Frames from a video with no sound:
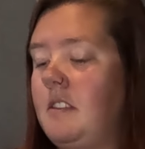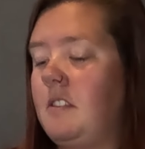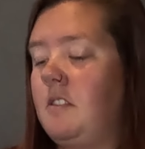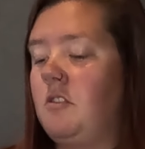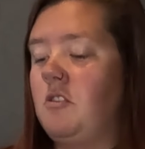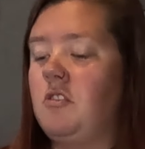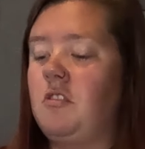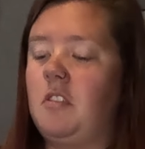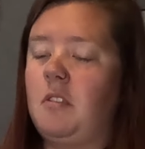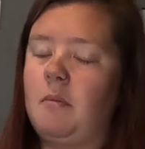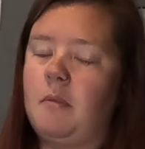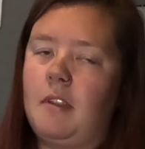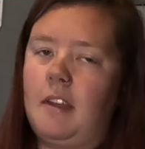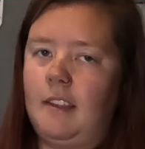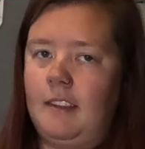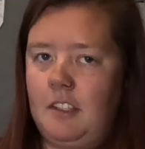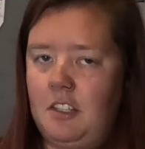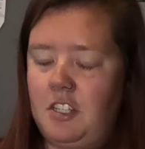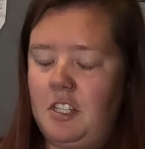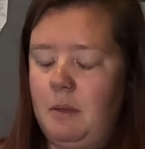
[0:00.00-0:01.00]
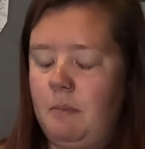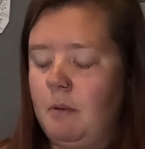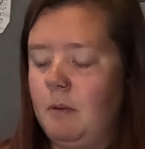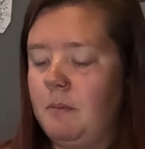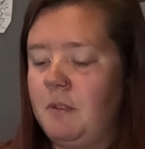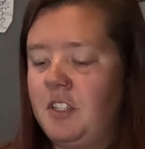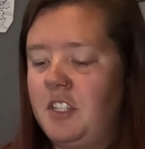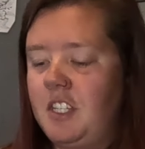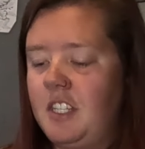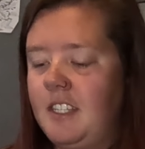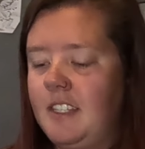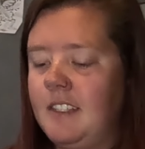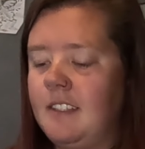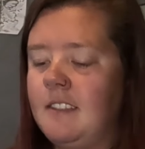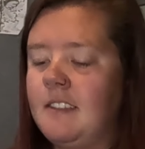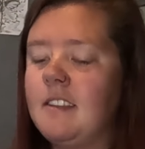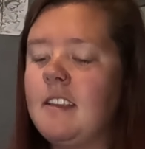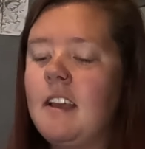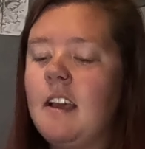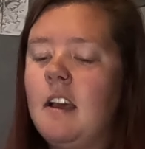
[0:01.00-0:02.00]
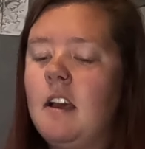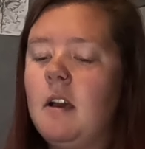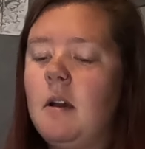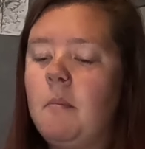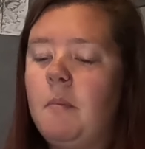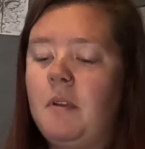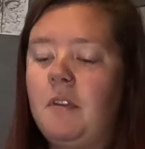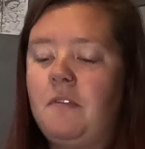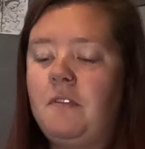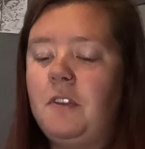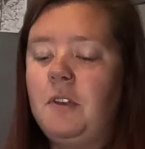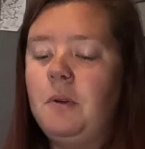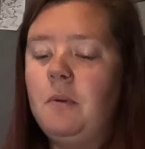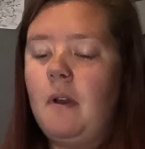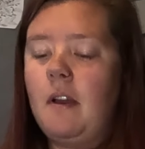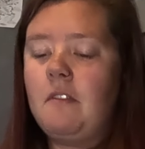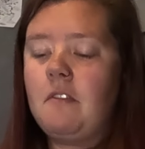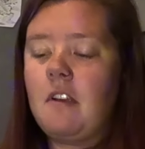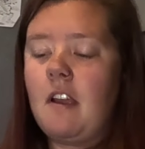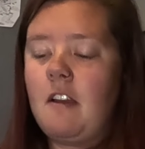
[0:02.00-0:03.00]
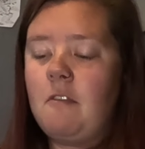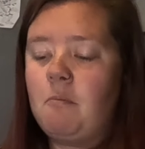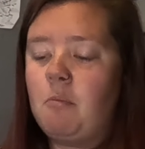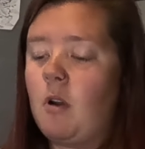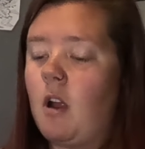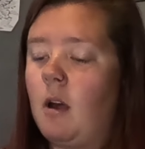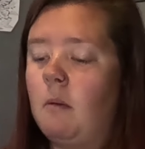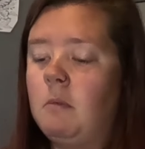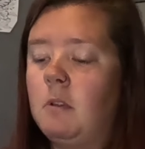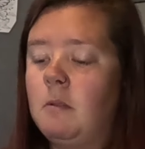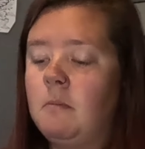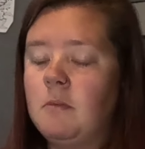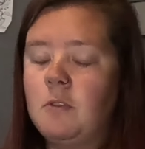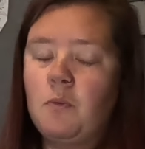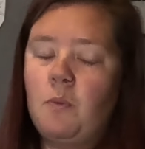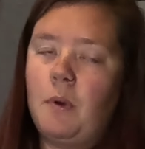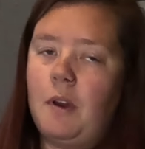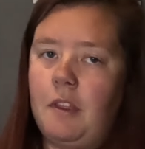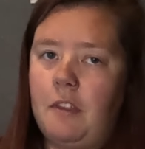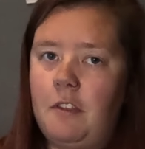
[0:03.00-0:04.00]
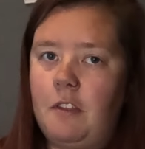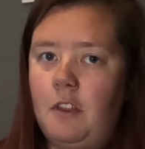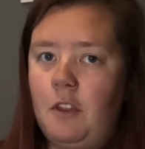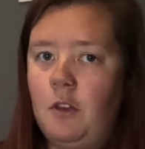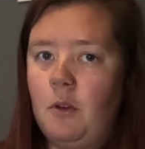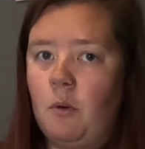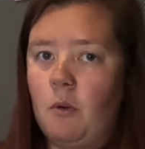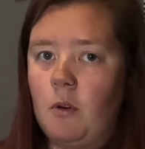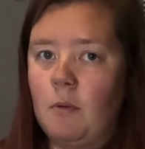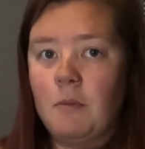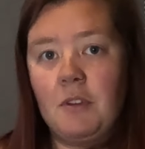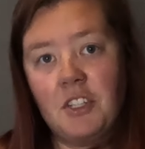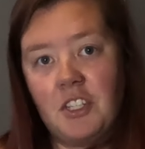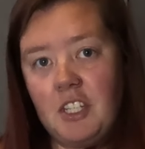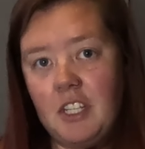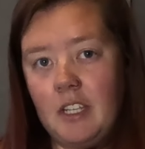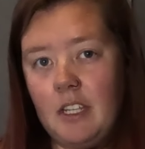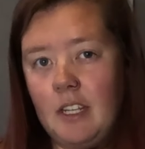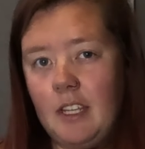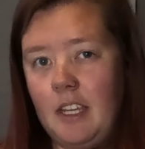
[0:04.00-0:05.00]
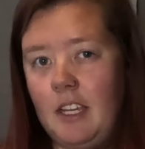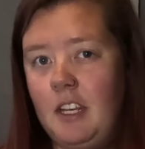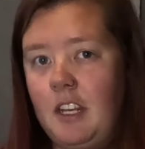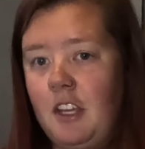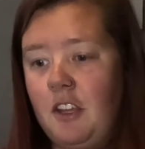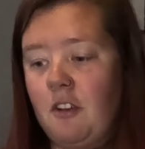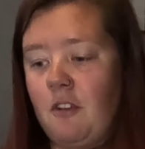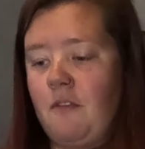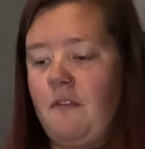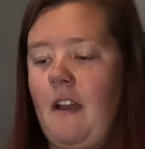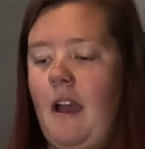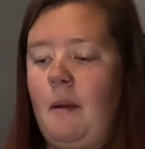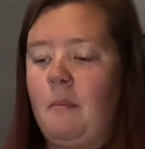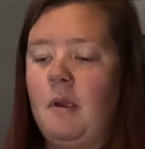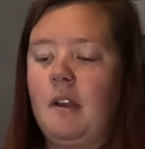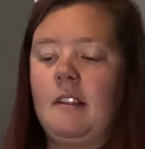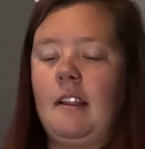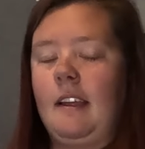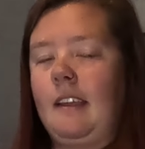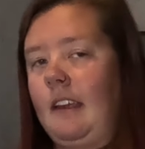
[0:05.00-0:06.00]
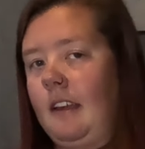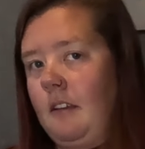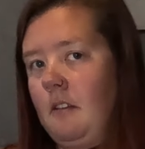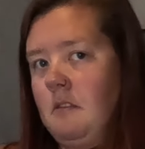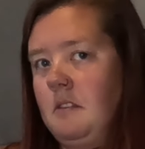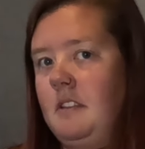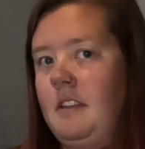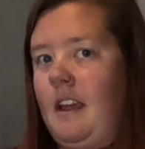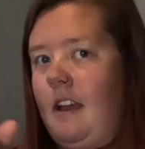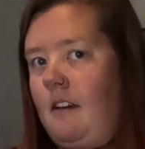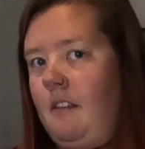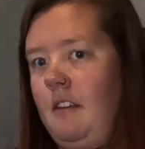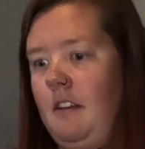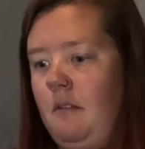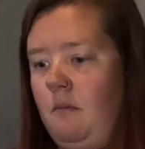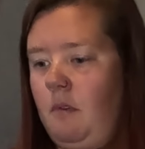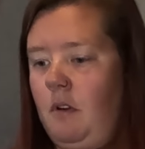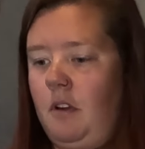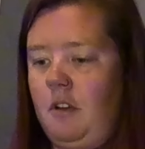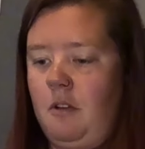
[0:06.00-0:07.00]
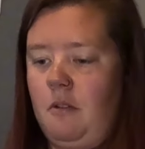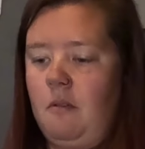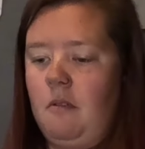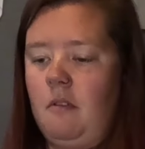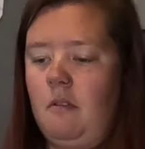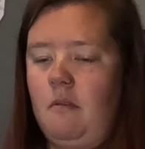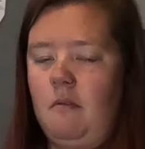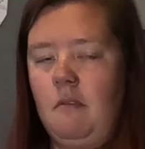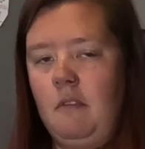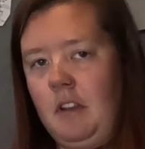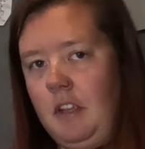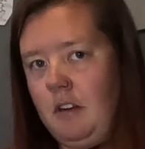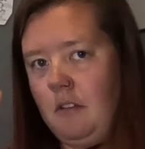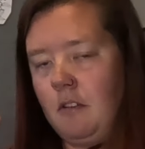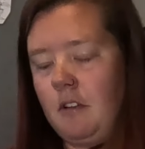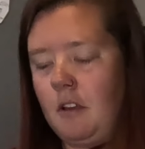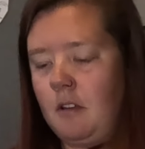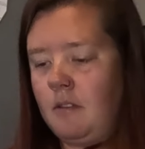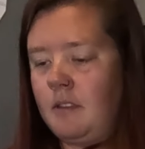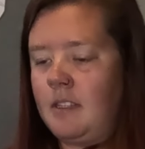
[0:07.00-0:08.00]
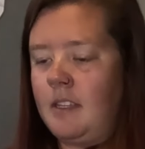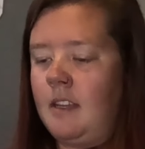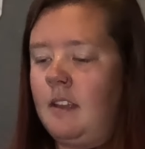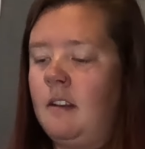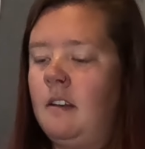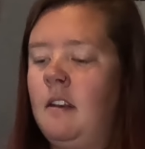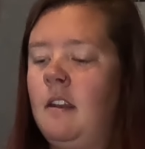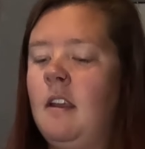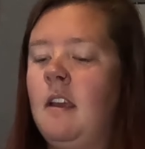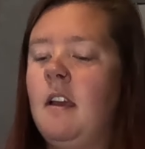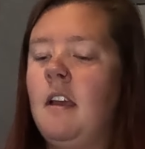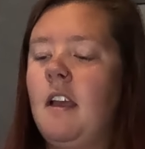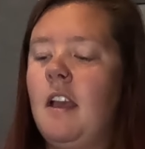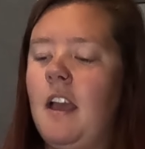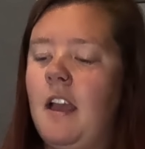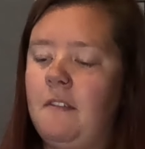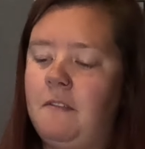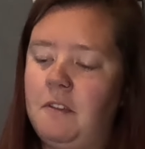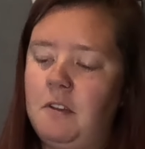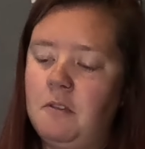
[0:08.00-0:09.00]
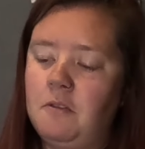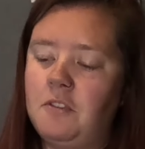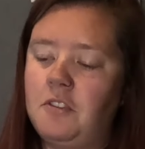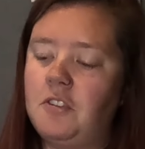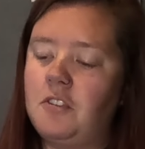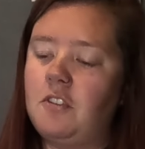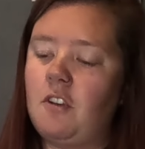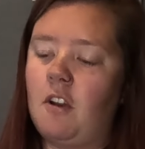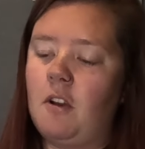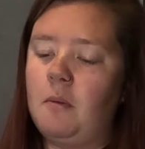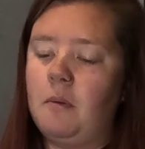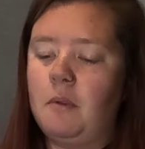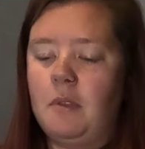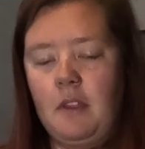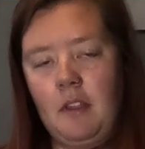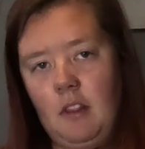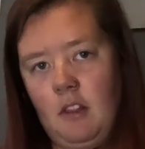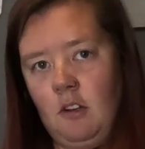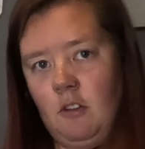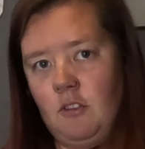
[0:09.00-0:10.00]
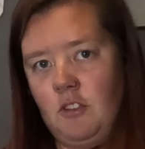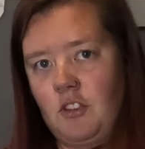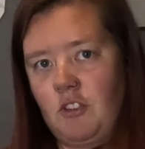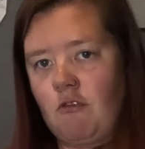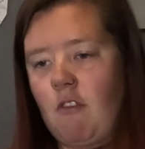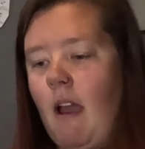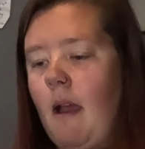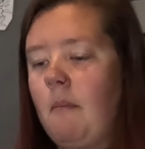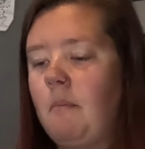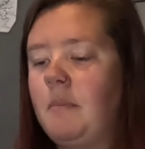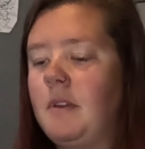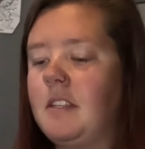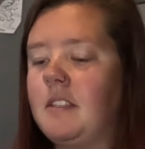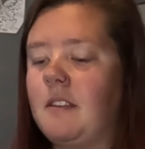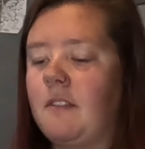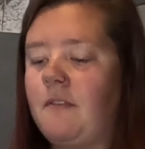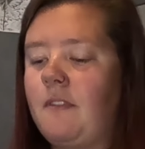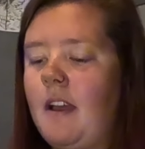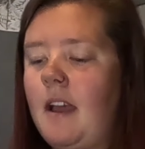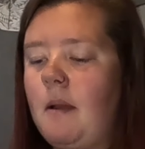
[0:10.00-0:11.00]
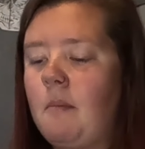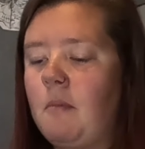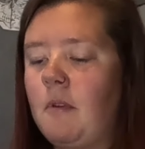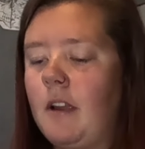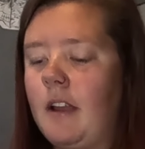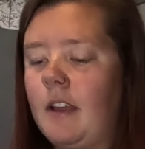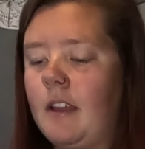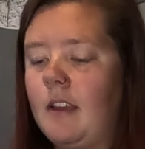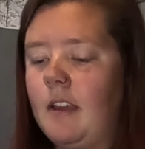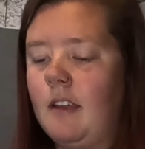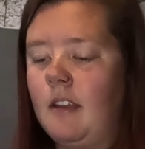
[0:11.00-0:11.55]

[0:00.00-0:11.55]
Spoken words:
is usually with like the cheaper machines, but if you ever have problems with your machine eating your fabric, like it goes down in where your needle goes in, if you start with a little scrap piece of fabric,